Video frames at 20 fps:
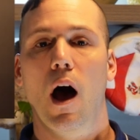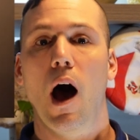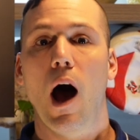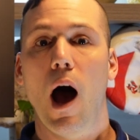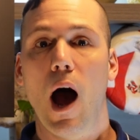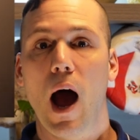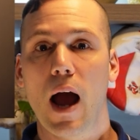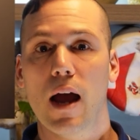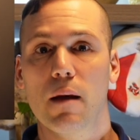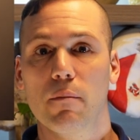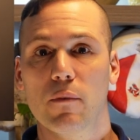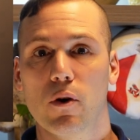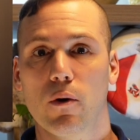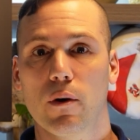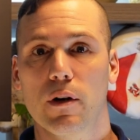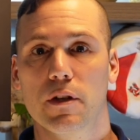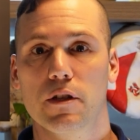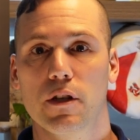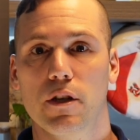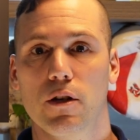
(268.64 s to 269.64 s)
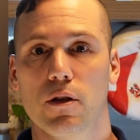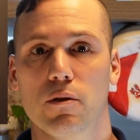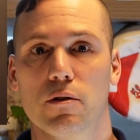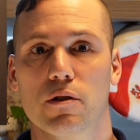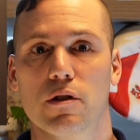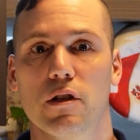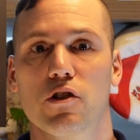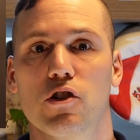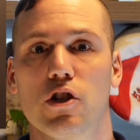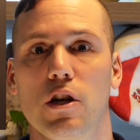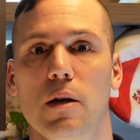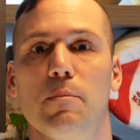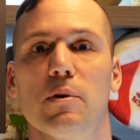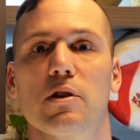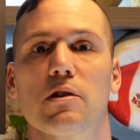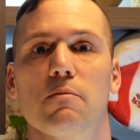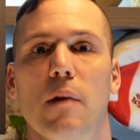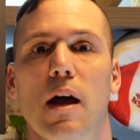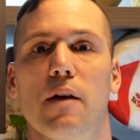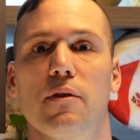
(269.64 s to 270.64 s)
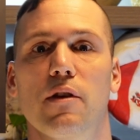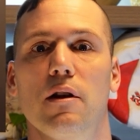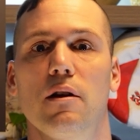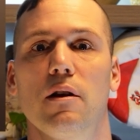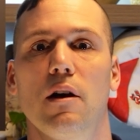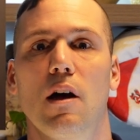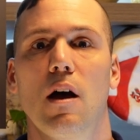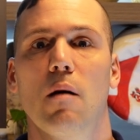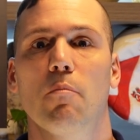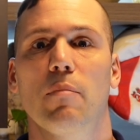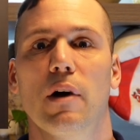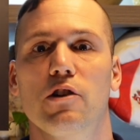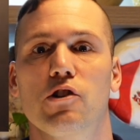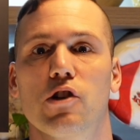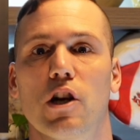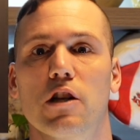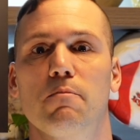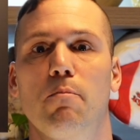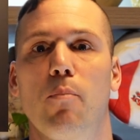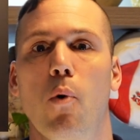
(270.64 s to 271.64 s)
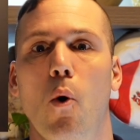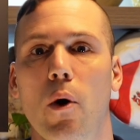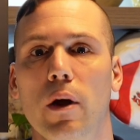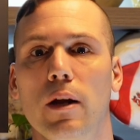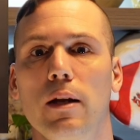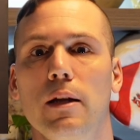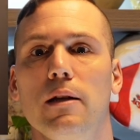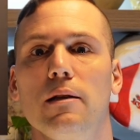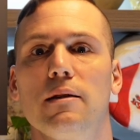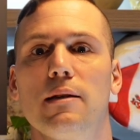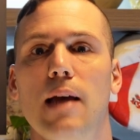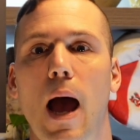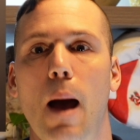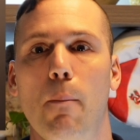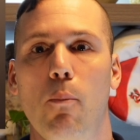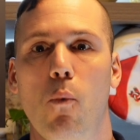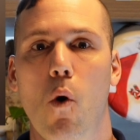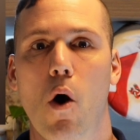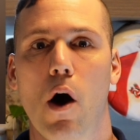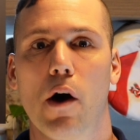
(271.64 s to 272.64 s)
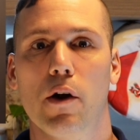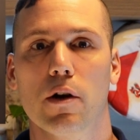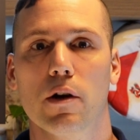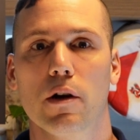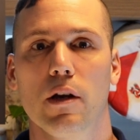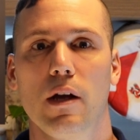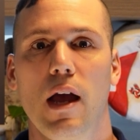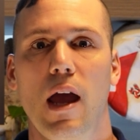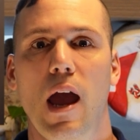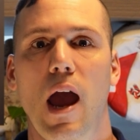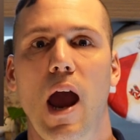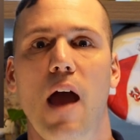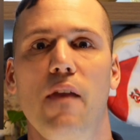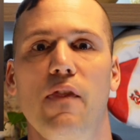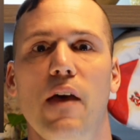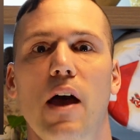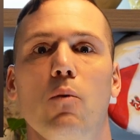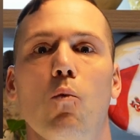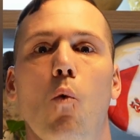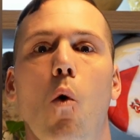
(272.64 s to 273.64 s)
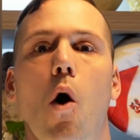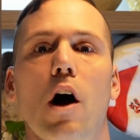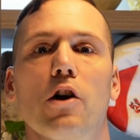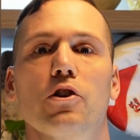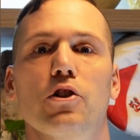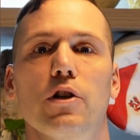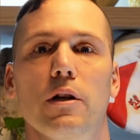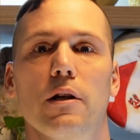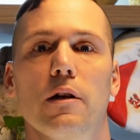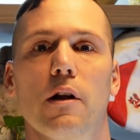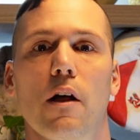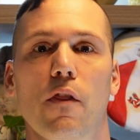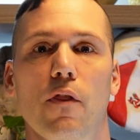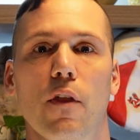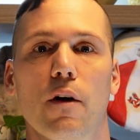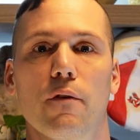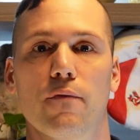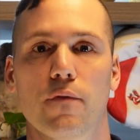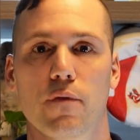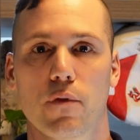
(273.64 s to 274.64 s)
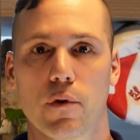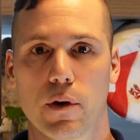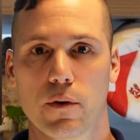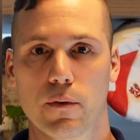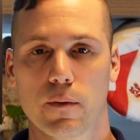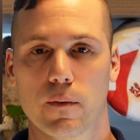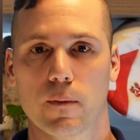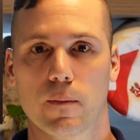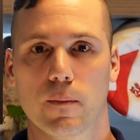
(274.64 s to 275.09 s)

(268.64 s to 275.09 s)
I'm going to use the cheapest method by just boiling tap water and then washing the fruit.